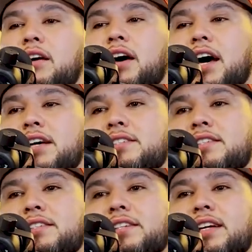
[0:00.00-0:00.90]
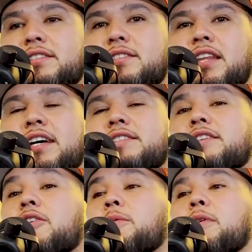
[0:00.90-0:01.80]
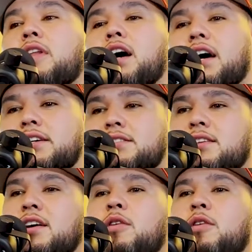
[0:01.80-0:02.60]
as this gets less decriminalized,